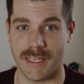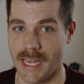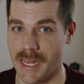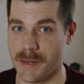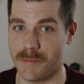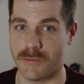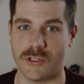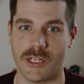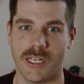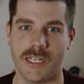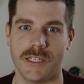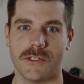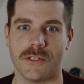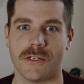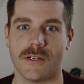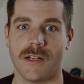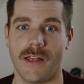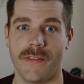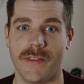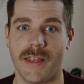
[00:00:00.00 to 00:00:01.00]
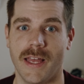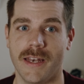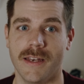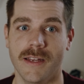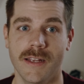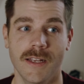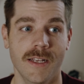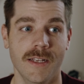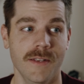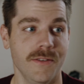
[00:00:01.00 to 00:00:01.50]
game changer. And then,
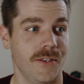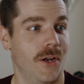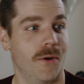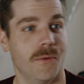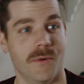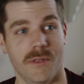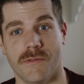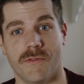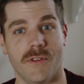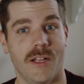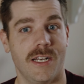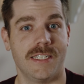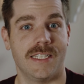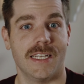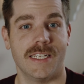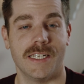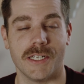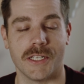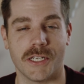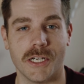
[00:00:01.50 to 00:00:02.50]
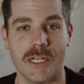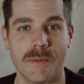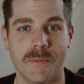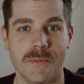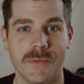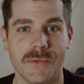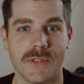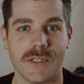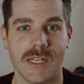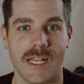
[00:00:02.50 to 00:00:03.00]
you know, when the flight attendant
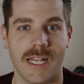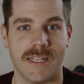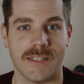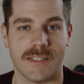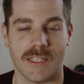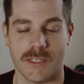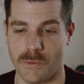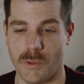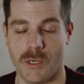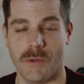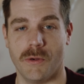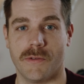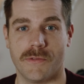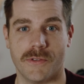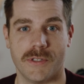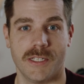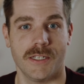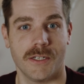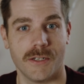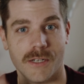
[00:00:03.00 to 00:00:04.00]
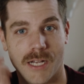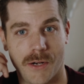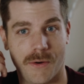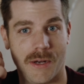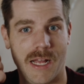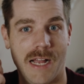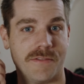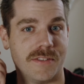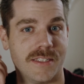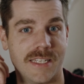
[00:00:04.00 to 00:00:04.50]
comes and says, "What do you want for dinner?" I don't
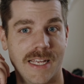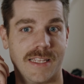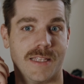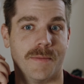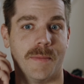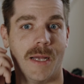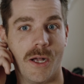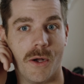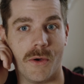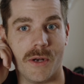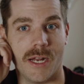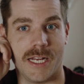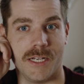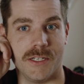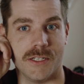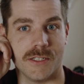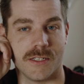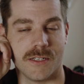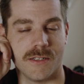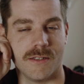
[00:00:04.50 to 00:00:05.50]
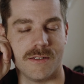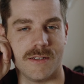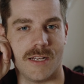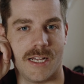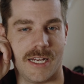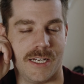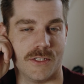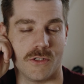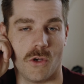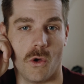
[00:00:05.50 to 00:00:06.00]
have to take them out. I can just
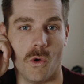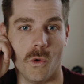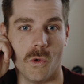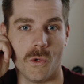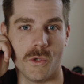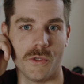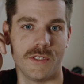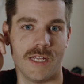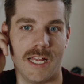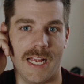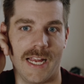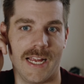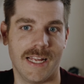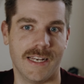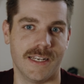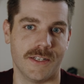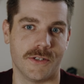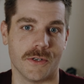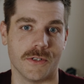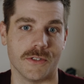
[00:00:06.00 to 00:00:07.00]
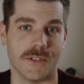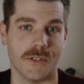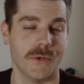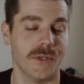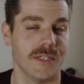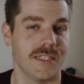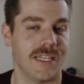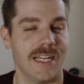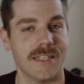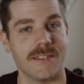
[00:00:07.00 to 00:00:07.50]
hold and turn the
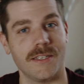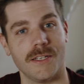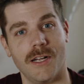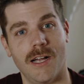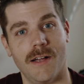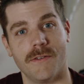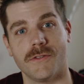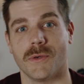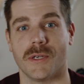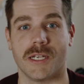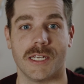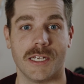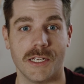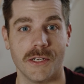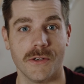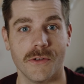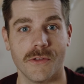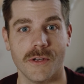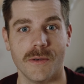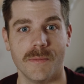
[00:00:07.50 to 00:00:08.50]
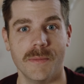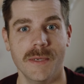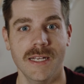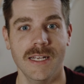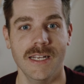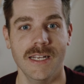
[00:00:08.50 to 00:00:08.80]
noise canceling off so I can hear them.